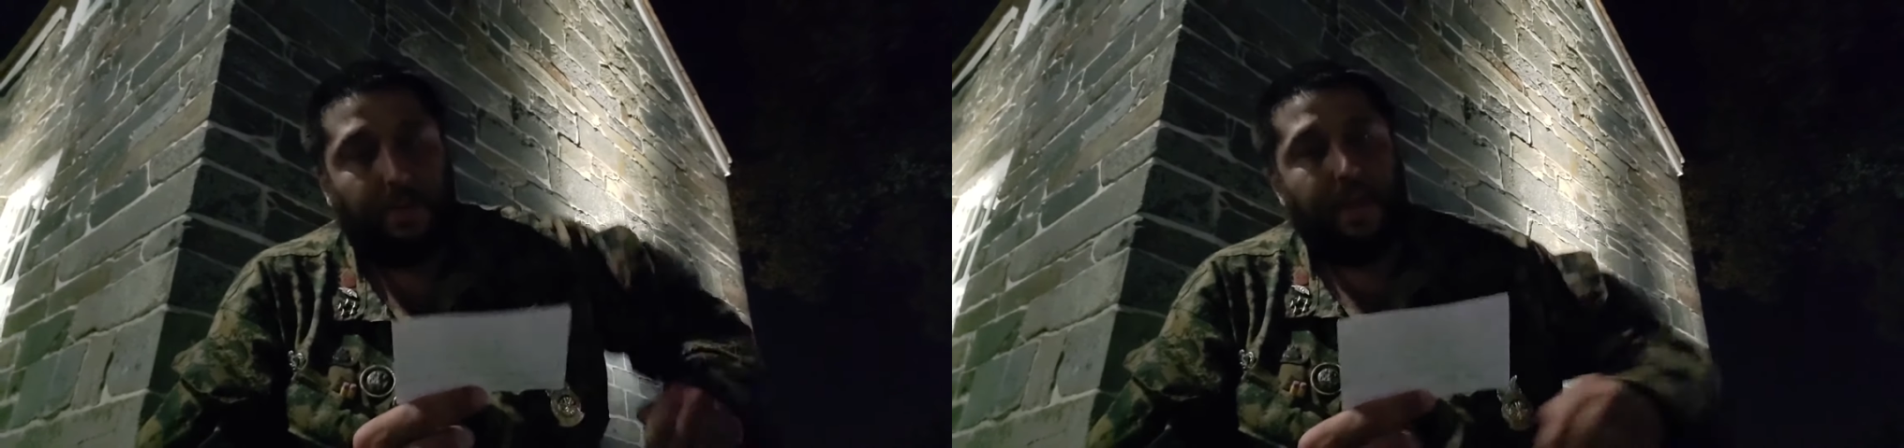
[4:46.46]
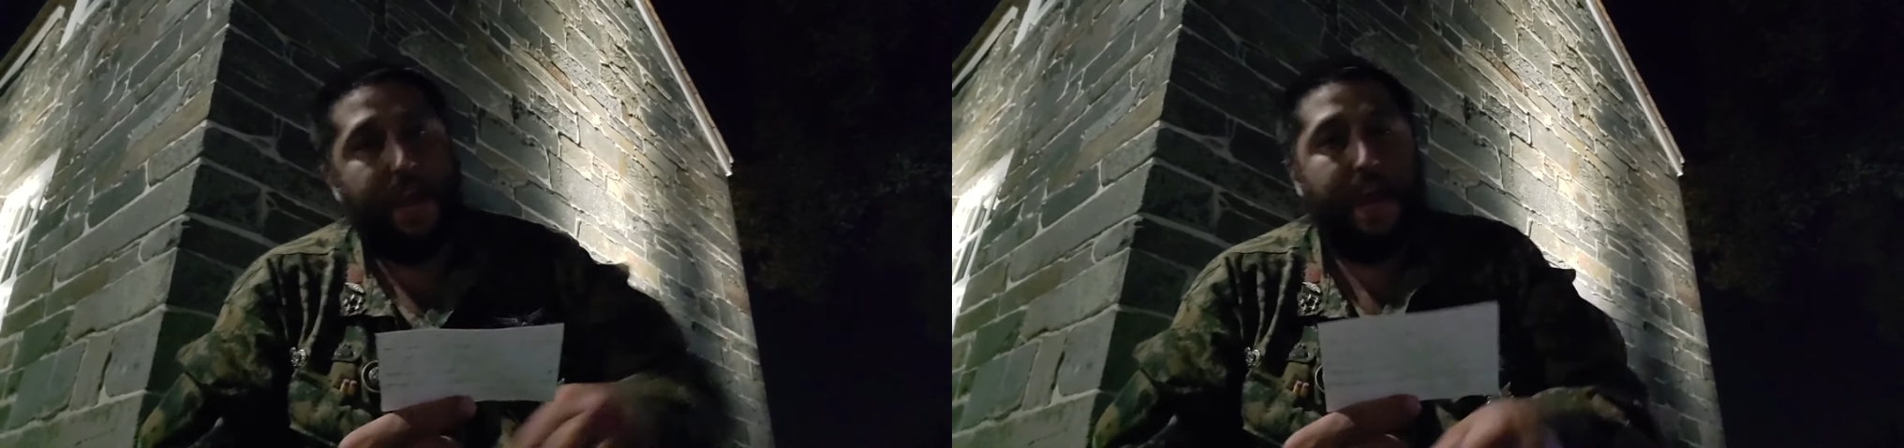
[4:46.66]

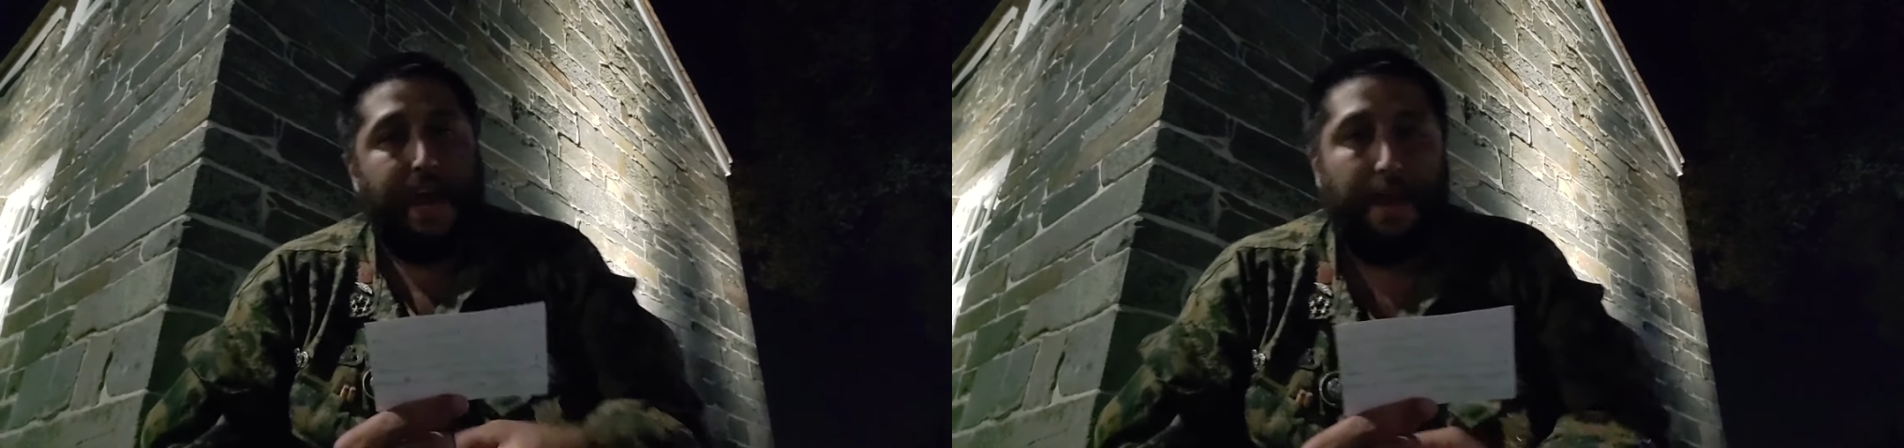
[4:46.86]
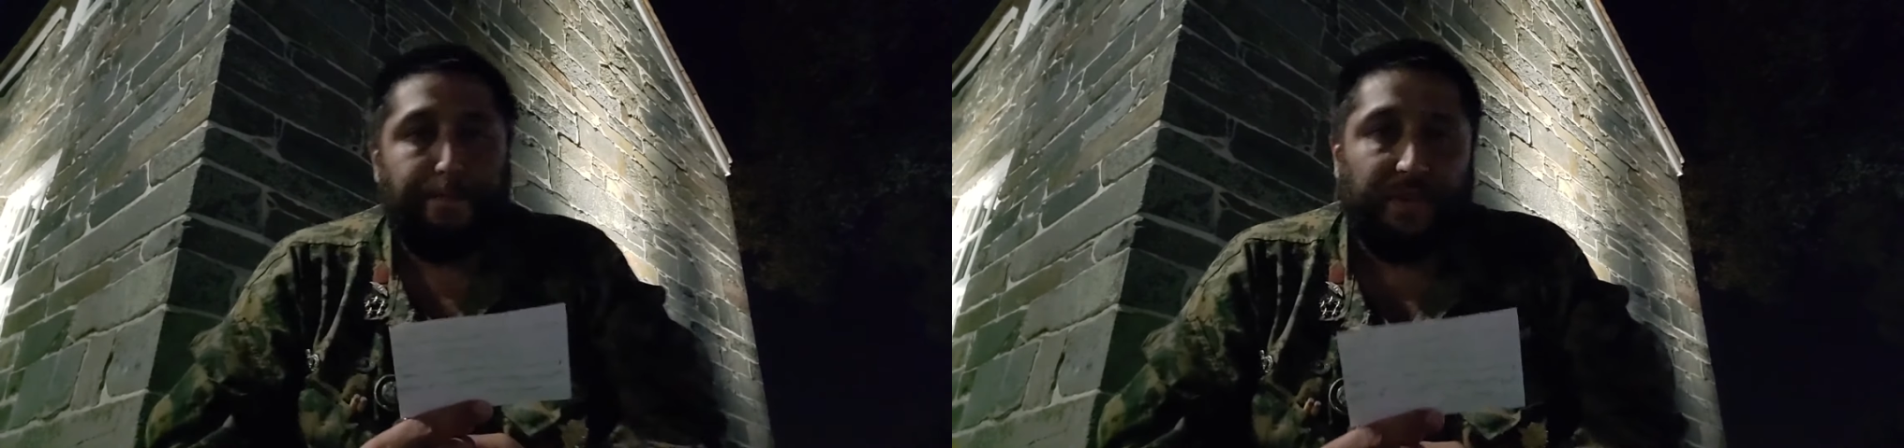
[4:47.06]

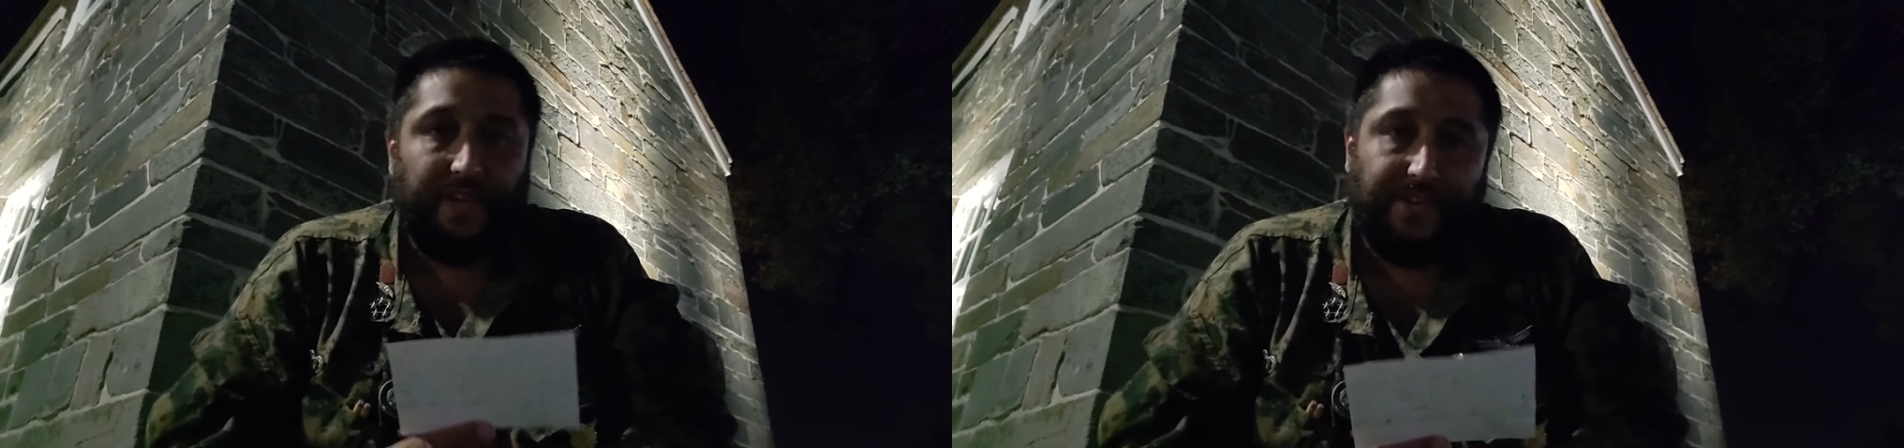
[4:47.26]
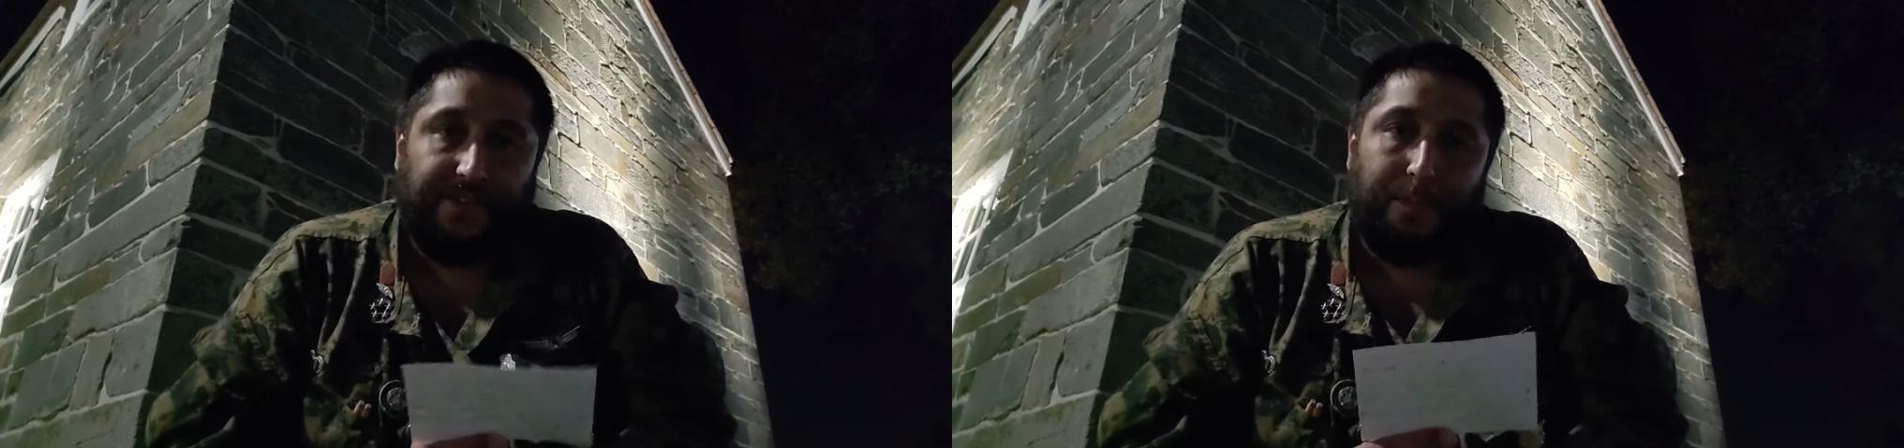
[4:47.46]
a
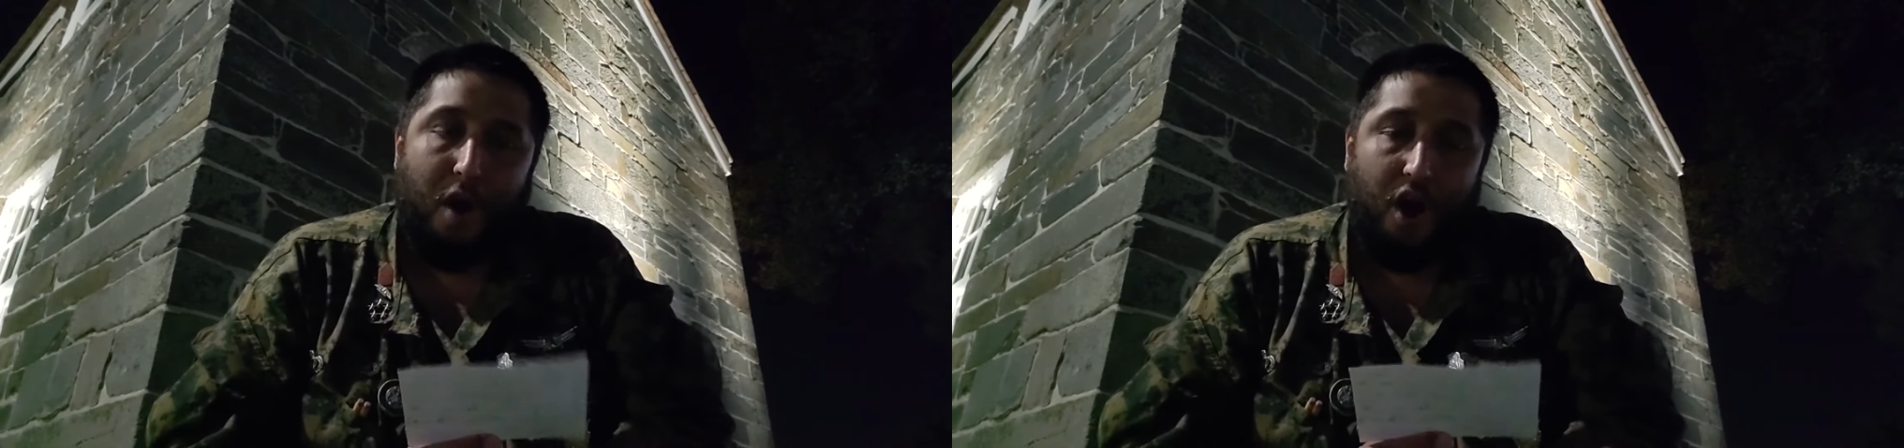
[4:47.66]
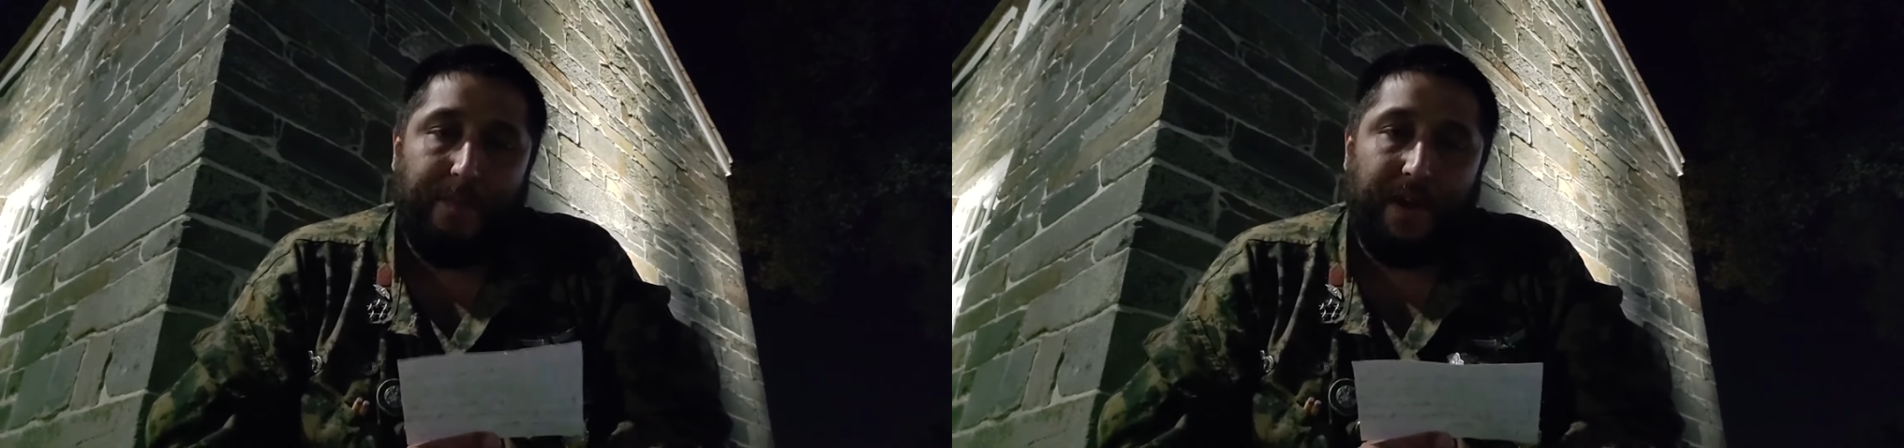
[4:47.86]
police
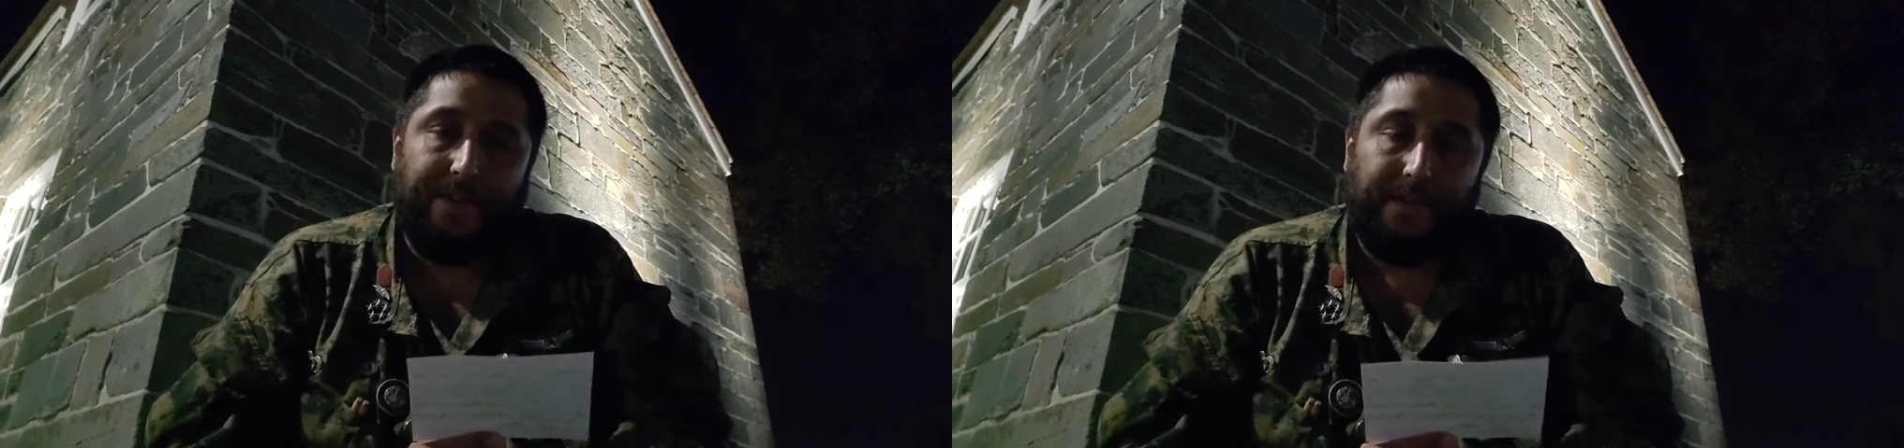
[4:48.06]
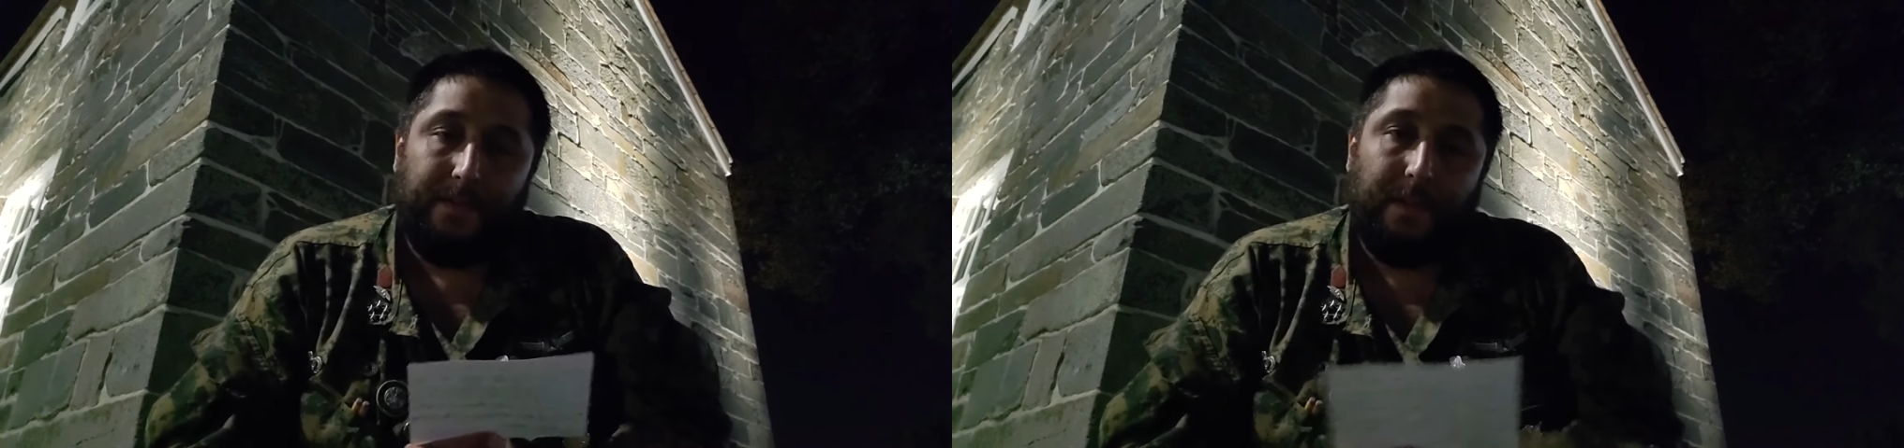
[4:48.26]
department